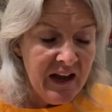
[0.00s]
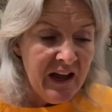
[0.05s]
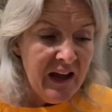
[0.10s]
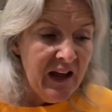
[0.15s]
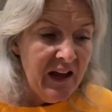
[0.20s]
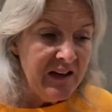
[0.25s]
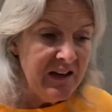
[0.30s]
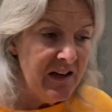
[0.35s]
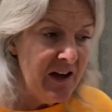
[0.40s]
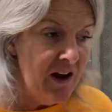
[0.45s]

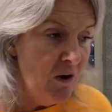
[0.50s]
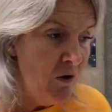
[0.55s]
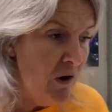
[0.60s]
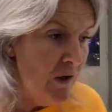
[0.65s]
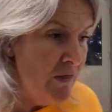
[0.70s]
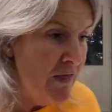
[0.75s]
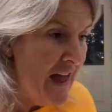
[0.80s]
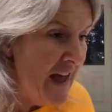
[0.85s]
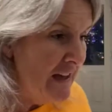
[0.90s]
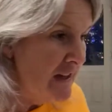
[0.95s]

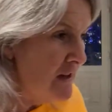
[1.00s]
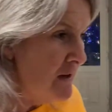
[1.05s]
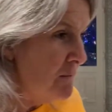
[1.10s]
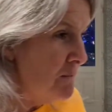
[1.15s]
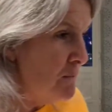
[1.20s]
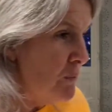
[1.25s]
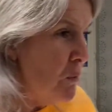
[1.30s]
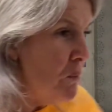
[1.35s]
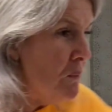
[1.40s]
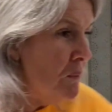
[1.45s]
and then you
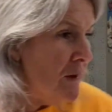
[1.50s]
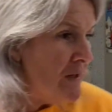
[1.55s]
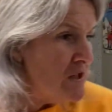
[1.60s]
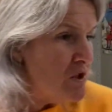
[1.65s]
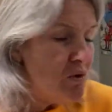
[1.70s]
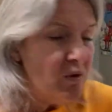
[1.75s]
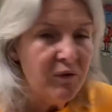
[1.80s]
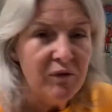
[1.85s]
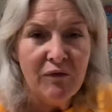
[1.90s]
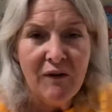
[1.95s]
bump into
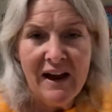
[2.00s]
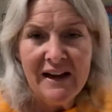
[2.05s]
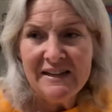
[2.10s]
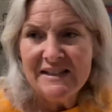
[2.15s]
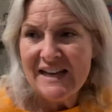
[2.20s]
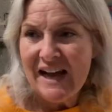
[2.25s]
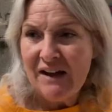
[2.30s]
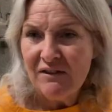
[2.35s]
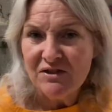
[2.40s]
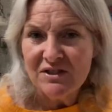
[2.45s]
a friend
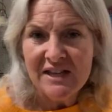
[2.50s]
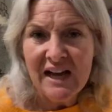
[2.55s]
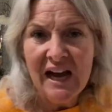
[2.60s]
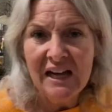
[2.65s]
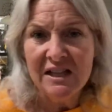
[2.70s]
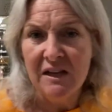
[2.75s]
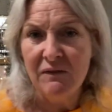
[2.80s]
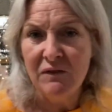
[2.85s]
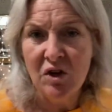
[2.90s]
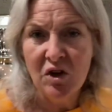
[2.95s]
outside
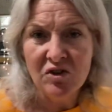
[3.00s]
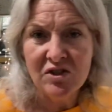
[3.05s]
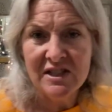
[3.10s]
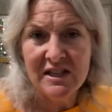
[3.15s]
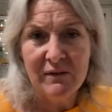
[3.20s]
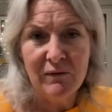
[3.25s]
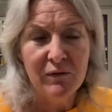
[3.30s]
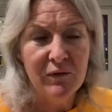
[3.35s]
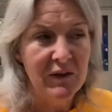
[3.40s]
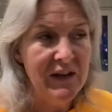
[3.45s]
that you've not
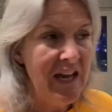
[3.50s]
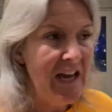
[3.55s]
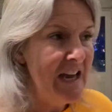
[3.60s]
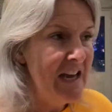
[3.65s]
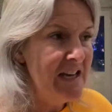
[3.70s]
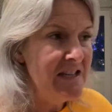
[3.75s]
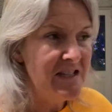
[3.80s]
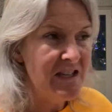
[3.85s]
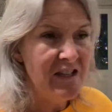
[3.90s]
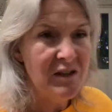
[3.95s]
seen for
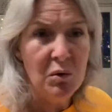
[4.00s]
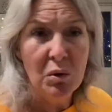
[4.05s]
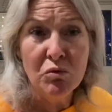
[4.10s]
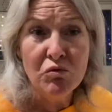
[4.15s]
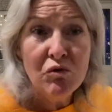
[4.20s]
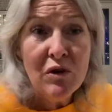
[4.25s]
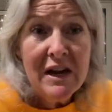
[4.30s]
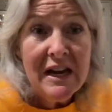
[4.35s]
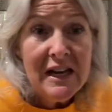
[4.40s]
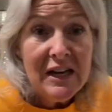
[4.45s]
years and you're
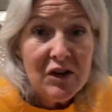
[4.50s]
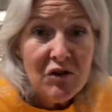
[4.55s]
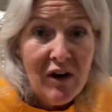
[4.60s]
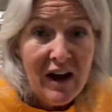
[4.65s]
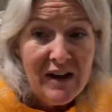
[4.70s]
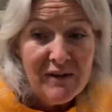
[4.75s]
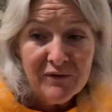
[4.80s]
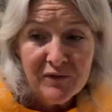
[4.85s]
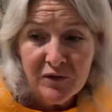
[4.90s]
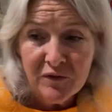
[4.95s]
really
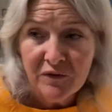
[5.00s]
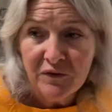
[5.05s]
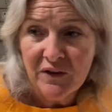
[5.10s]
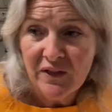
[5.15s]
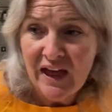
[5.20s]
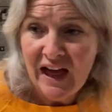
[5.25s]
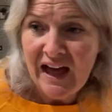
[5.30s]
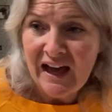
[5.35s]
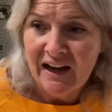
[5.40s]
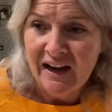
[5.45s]
grateful for
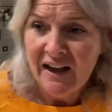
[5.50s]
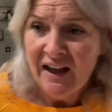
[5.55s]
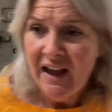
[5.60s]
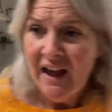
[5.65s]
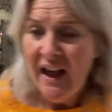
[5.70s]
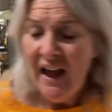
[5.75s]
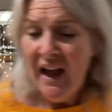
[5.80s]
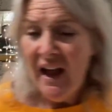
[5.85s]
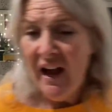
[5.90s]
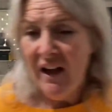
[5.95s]
that.
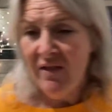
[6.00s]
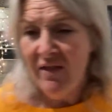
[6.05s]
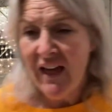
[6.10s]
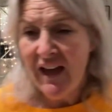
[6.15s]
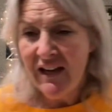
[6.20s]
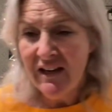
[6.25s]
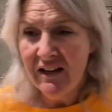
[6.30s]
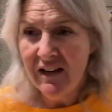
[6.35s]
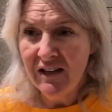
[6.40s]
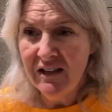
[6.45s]
And
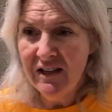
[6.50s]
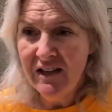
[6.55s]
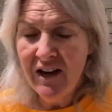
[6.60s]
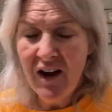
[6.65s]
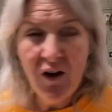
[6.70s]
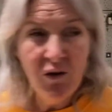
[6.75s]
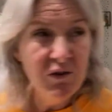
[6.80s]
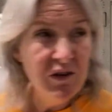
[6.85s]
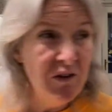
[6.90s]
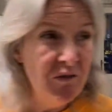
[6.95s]
then,
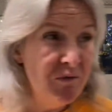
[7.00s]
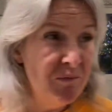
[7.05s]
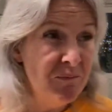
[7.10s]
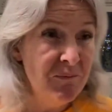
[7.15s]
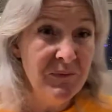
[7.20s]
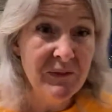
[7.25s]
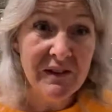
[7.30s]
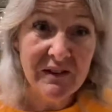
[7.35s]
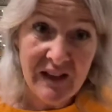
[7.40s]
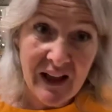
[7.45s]

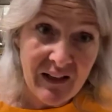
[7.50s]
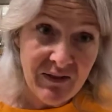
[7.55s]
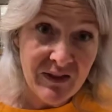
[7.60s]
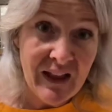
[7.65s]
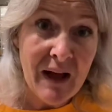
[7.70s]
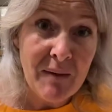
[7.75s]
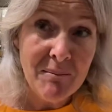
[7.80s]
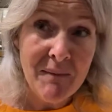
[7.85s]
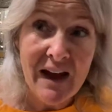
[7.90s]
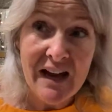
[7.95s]

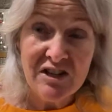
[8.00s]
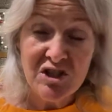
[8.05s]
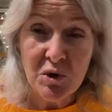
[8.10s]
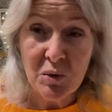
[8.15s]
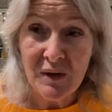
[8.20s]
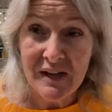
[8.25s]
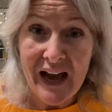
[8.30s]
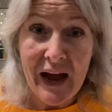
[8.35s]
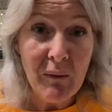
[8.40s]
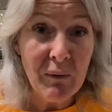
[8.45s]
that made you
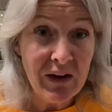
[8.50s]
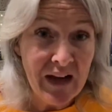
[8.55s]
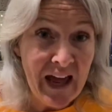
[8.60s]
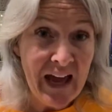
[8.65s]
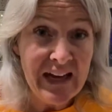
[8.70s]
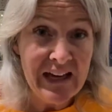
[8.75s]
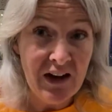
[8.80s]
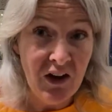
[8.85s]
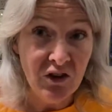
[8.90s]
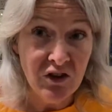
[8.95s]
an hour
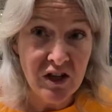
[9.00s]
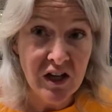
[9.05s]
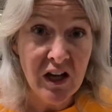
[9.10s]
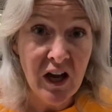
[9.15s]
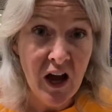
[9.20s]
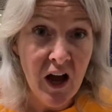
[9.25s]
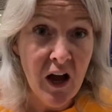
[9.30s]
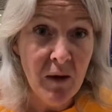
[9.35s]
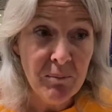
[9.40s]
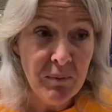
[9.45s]
late on your
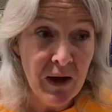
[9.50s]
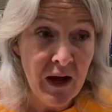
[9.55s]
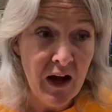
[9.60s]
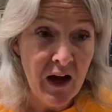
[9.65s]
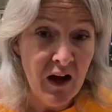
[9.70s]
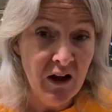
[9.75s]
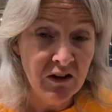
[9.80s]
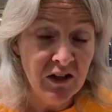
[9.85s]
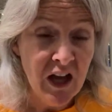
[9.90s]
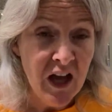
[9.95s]
car
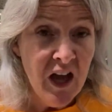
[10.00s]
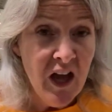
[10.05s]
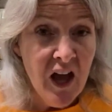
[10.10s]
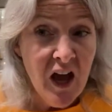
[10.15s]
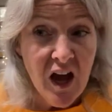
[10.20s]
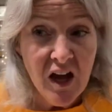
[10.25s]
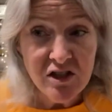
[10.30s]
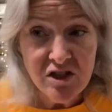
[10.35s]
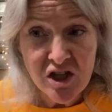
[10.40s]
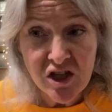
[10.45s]
park,
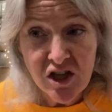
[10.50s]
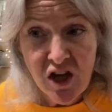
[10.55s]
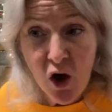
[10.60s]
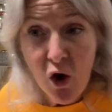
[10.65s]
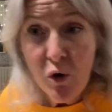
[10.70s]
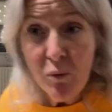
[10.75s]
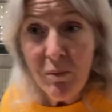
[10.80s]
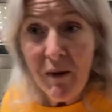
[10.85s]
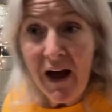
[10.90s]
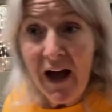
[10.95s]
and you
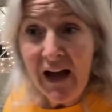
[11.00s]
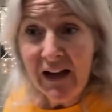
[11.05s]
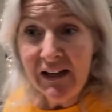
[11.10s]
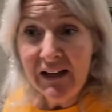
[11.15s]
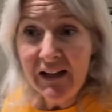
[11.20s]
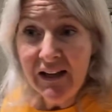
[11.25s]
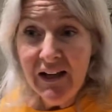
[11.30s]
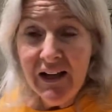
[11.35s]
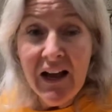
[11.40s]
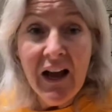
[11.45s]
go
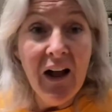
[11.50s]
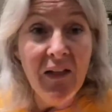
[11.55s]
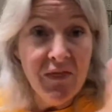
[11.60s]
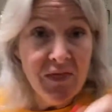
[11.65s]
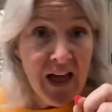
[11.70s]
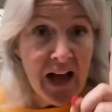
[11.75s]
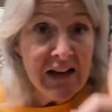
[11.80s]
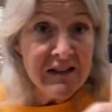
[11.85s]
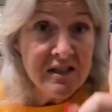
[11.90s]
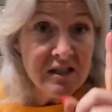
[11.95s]
back. And
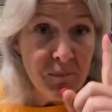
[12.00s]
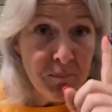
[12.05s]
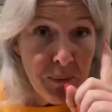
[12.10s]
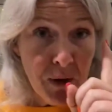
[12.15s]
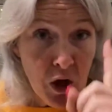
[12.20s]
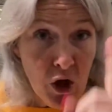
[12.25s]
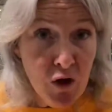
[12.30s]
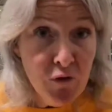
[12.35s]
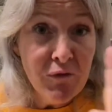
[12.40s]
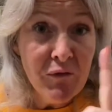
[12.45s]
that's a
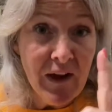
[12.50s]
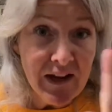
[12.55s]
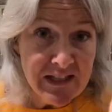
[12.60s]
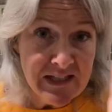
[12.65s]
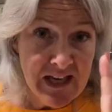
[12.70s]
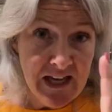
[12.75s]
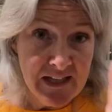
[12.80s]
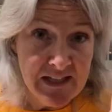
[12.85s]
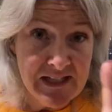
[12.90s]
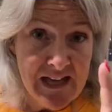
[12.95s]
perfect
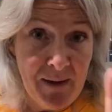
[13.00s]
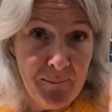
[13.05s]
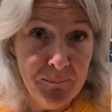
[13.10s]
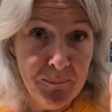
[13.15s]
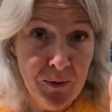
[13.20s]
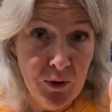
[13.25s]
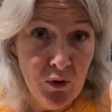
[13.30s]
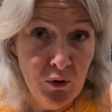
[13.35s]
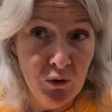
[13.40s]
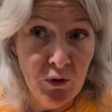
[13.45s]

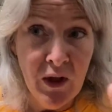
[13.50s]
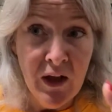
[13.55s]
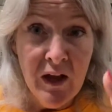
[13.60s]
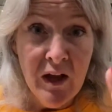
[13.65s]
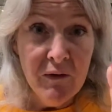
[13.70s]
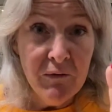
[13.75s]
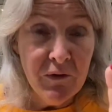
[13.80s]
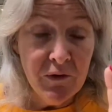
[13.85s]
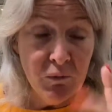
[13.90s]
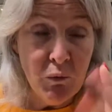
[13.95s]
example
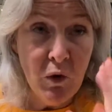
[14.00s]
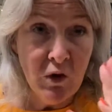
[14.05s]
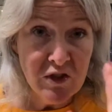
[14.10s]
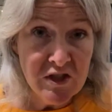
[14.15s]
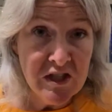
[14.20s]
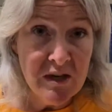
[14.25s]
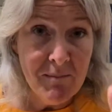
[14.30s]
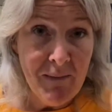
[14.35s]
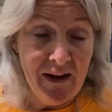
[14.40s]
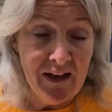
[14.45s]
for
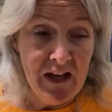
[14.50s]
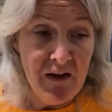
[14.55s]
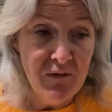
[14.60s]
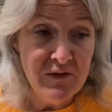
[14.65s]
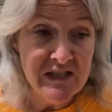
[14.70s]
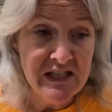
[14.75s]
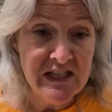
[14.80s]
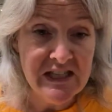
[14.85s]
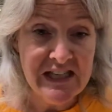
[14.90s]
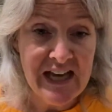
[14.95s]
wanting a
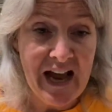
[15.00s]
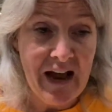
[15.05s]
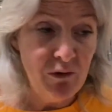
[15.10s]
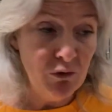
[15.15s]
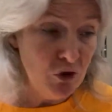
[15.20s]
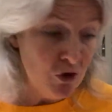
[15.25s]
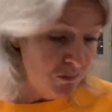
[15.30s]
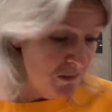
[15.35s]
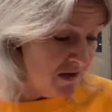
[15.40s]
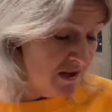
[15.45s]
magnificent
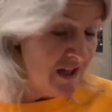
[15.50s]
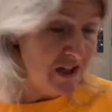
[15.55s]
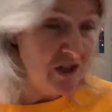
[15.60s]
outcome. You think,